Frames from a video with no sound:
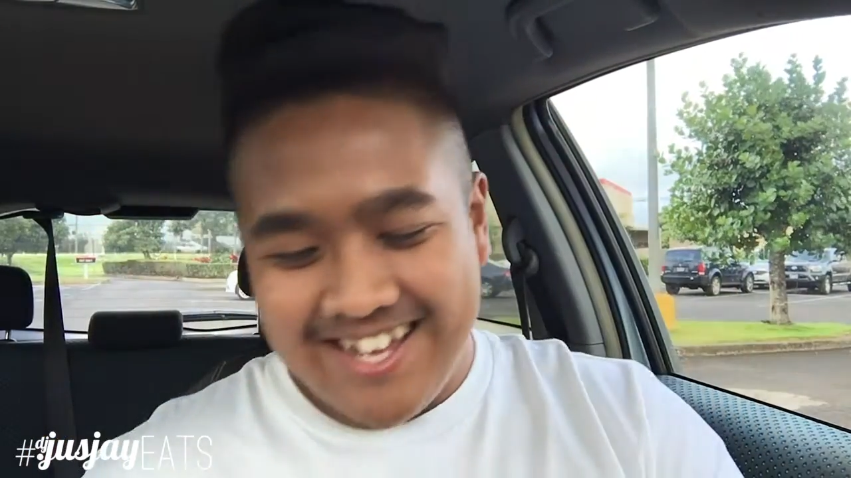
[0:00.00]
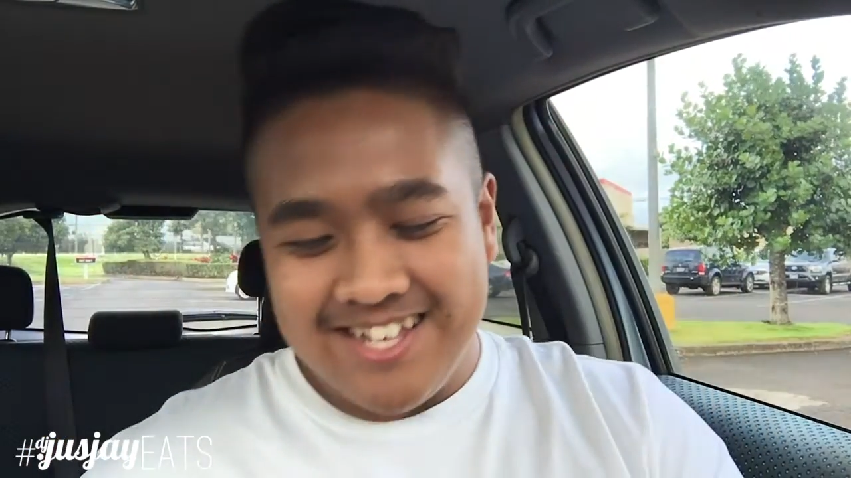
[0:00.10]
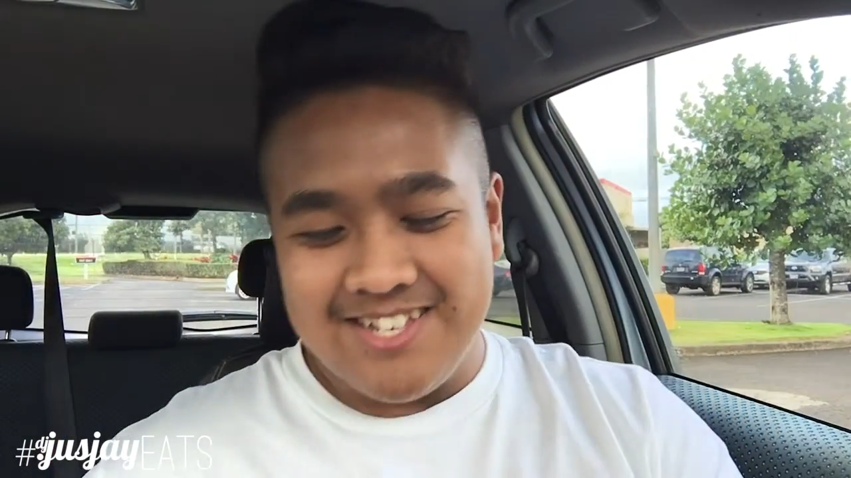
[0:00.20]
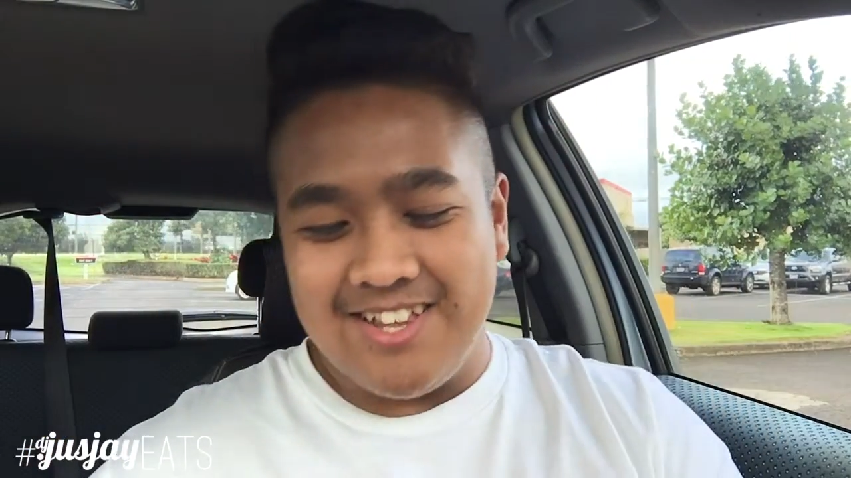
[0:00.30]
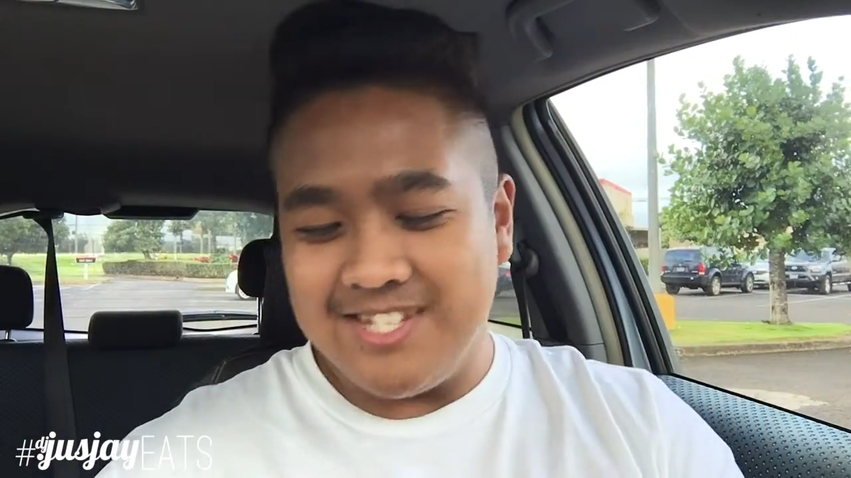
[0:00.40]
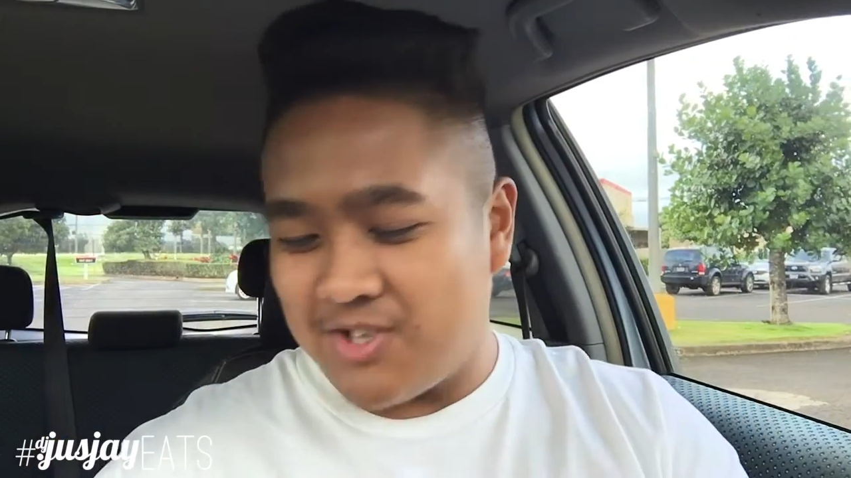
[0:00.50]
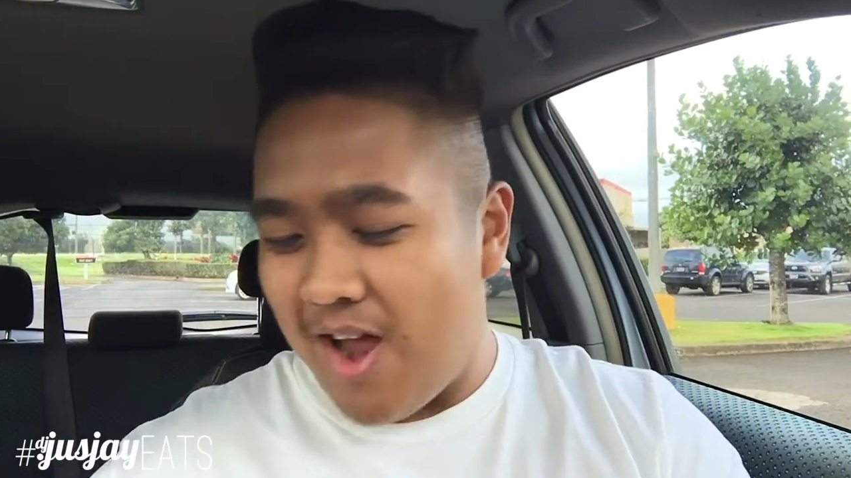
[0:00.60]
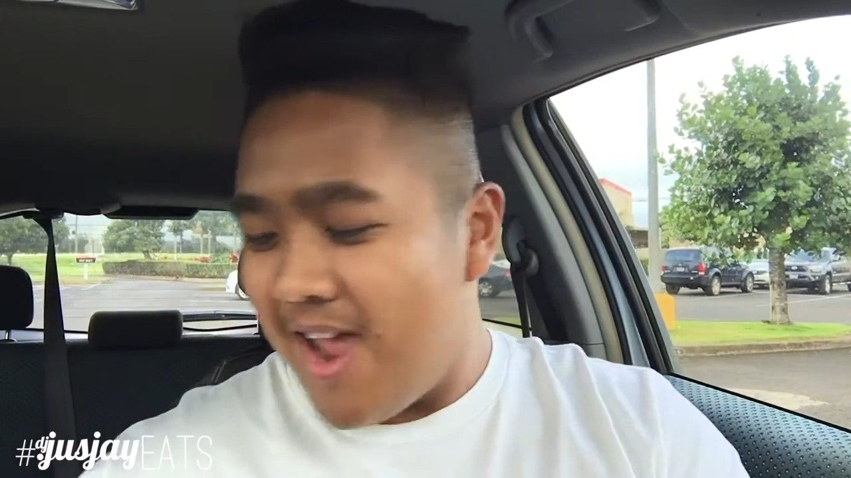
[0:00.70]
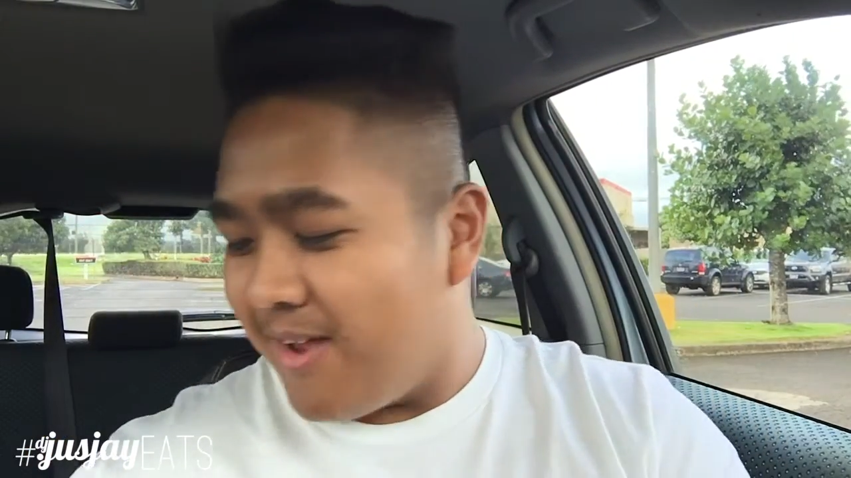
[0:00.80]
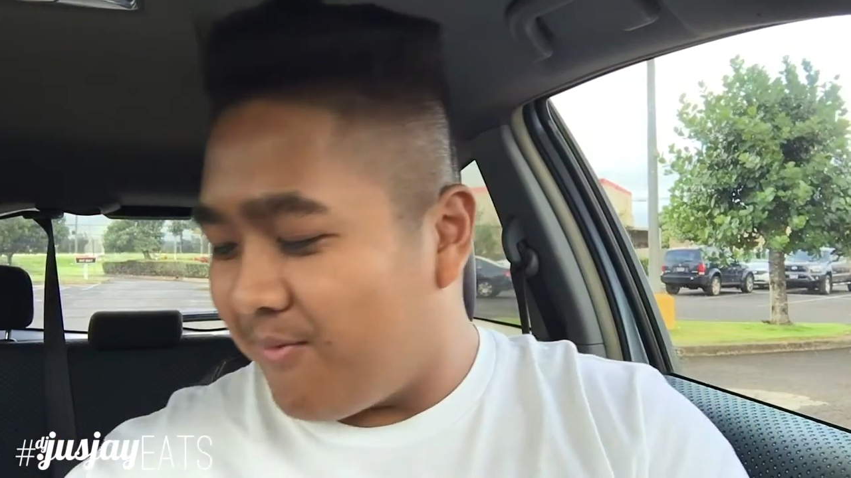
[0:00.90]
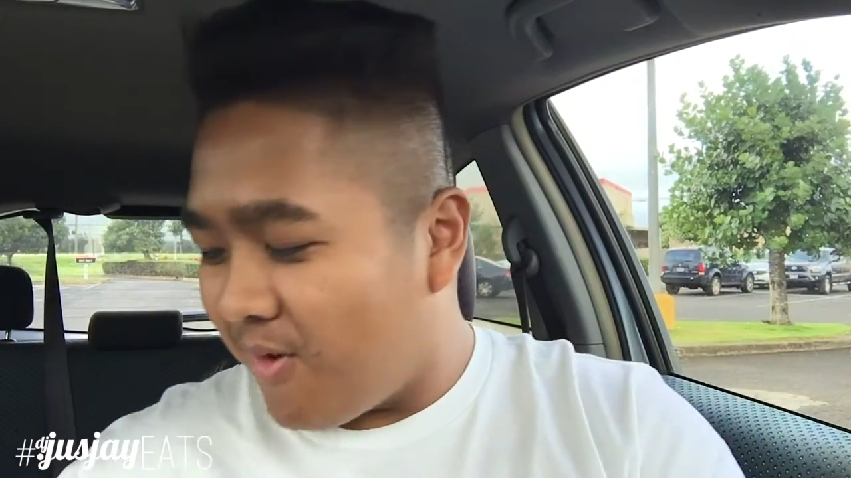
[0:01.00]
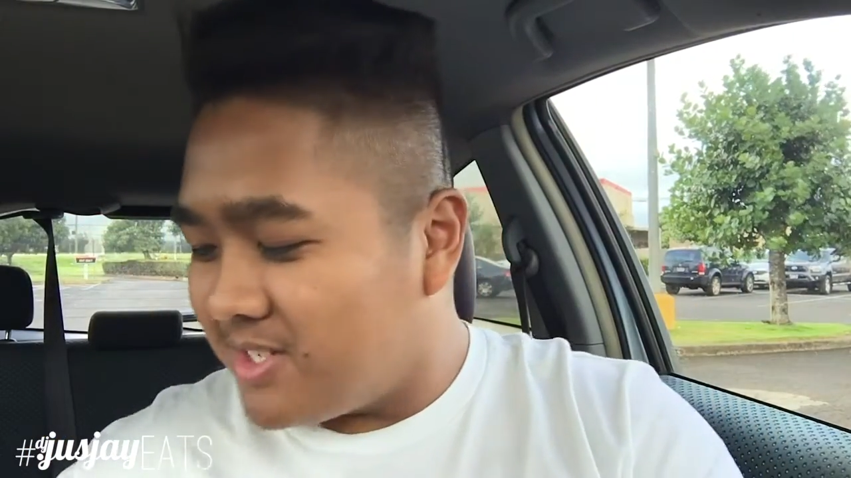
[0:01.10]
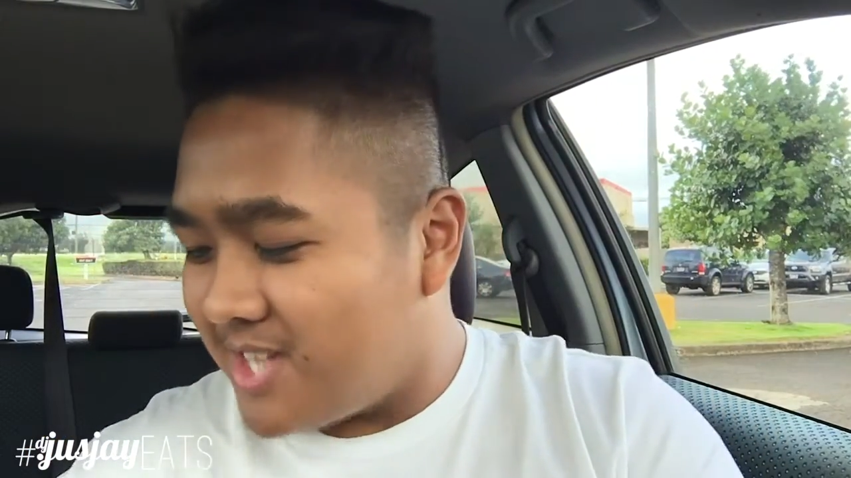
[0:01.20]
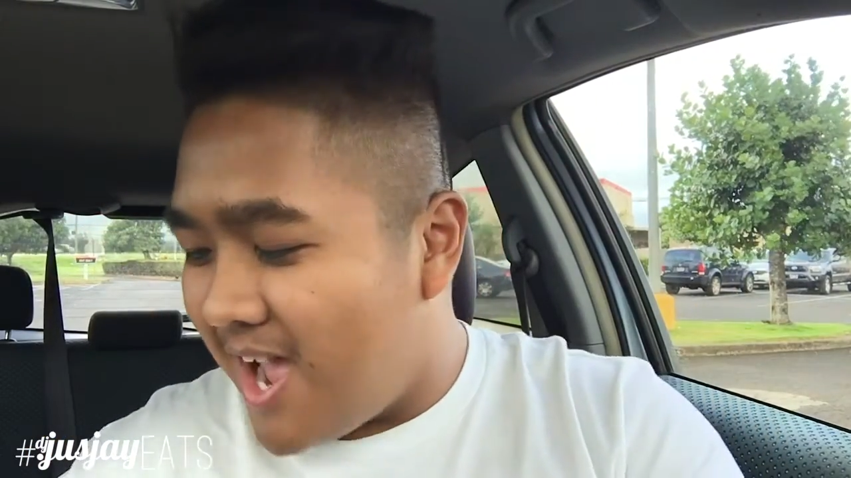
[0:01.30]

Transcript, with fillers: so let's try it. First